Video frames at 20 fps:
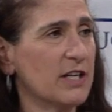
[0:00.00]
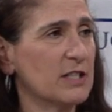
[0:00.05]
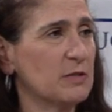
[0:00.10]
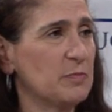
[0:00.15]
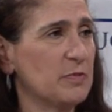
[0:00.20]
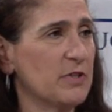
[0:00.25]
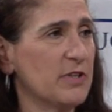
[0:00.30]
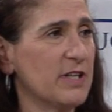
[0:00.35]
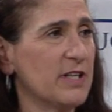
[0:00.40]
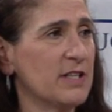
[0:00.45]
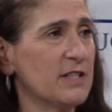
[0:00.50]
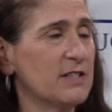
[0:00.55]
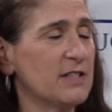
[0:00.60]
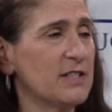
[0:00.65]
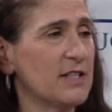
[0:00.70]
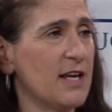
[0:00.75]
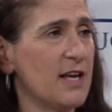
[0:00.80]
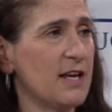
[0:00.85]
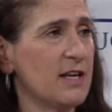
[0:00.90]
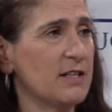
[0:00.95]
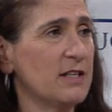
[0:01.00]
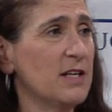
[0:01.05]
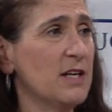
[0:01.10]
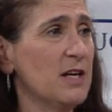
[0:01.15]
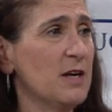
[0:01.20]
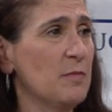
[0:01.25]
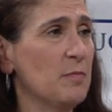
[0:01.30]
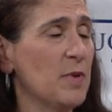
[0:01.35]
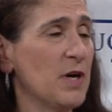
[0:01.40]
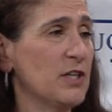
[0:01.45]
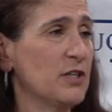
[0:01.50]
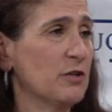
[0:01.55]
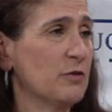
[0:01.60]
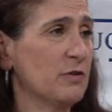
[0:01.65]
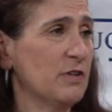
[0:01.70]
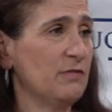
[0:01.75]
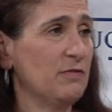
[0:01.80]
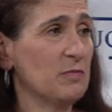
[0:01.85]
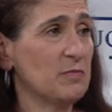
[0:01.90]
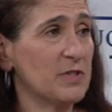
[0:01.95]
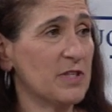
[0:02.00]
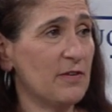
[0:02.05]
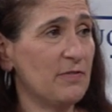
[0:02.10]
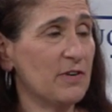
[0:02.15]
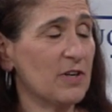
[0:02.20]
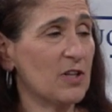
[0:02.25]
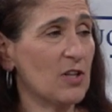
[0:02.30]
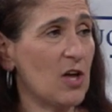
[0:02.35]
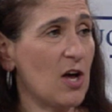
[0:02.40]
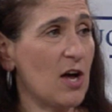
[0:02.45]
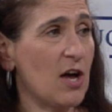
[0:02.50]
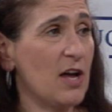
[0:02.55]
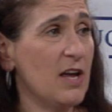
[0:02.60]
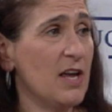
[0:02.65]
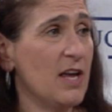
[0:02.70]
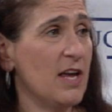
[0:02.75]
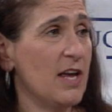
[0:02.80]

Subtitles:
experience and my degree from Suffolk Law,